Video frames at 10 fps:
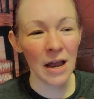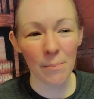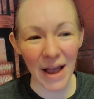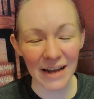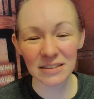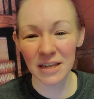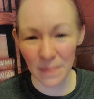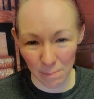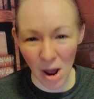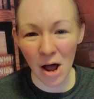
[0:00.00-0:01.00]
bask in
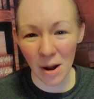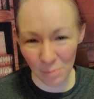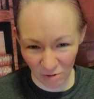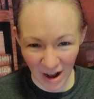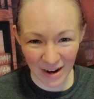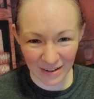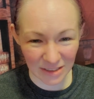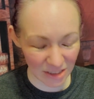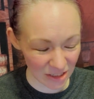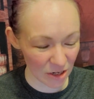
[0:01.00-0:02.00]
the mom
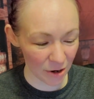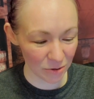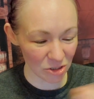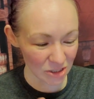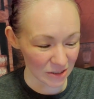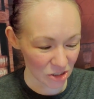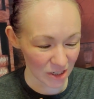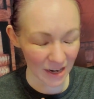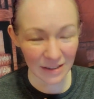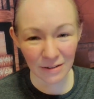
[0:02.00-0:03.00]
rays. You know, she she
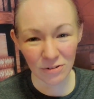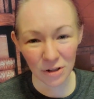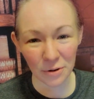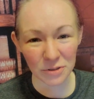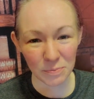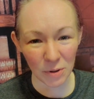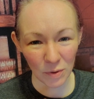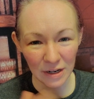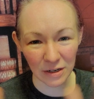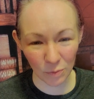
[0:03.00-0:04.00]
can't live close, but
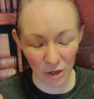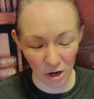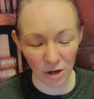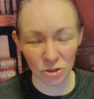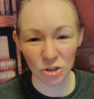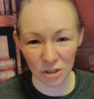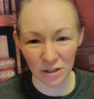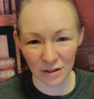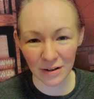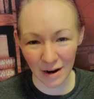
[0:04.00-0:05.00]
we, we conjure
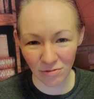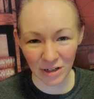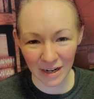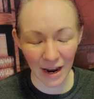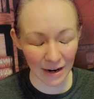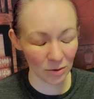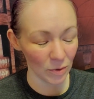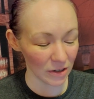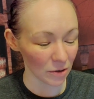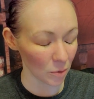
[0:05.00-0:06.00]
her every day.
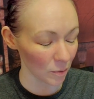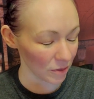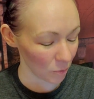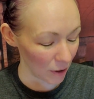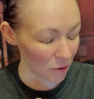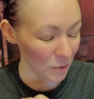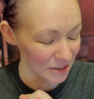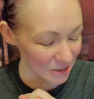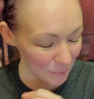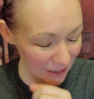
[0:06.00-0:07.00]
We do, with the way that we
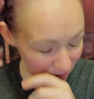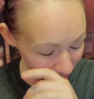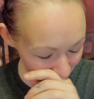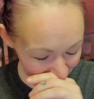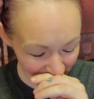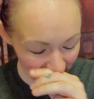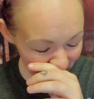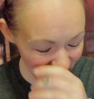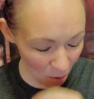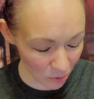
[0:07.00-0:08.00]
speak.
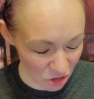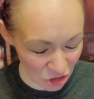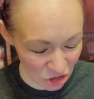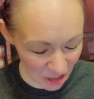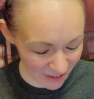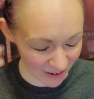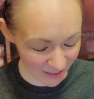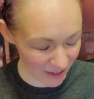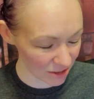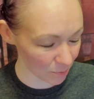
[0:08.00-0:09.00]
This whole shittin'
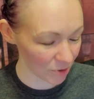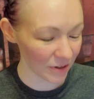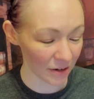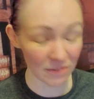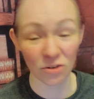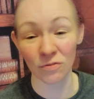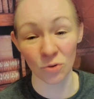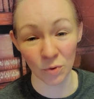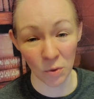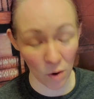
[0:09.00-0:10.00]
thing is a per that deserves a
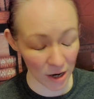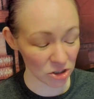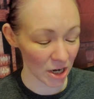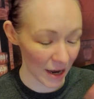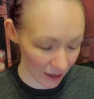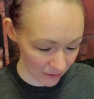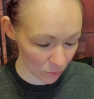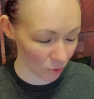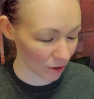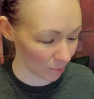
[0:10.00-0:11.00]
rewatch, and then
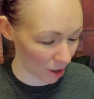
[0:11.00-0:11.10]
we'll keep